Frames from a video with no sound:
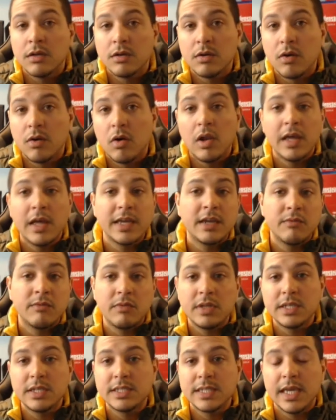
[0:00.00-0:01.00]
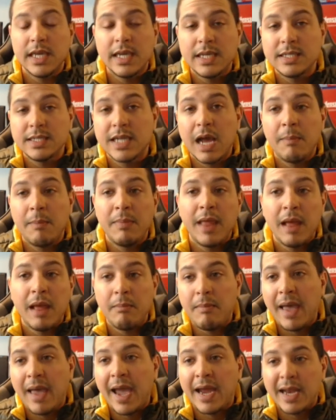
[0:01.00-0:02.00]
All I can really say is I'm not
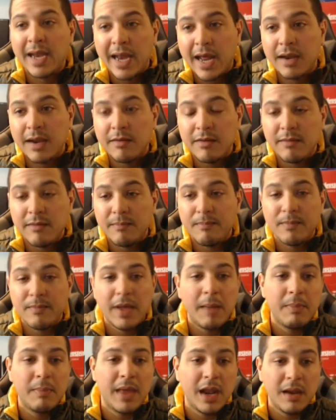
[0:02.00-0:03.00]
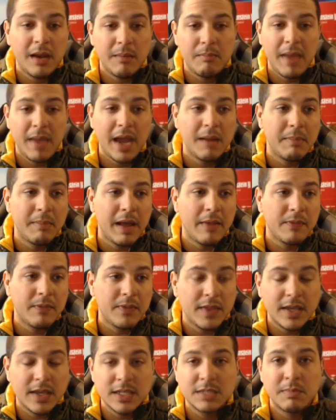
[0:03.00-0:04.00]
mad at it. I'm not mad about
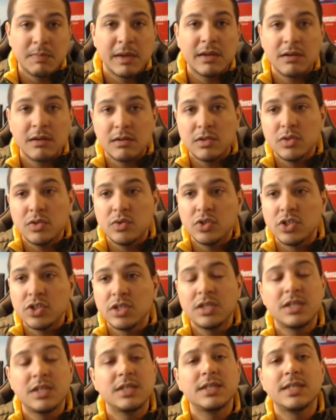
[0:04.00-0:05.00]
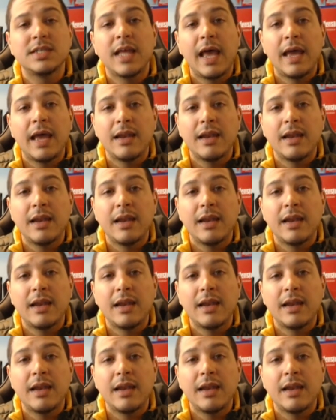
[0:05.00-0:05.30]
this. My conclusion is that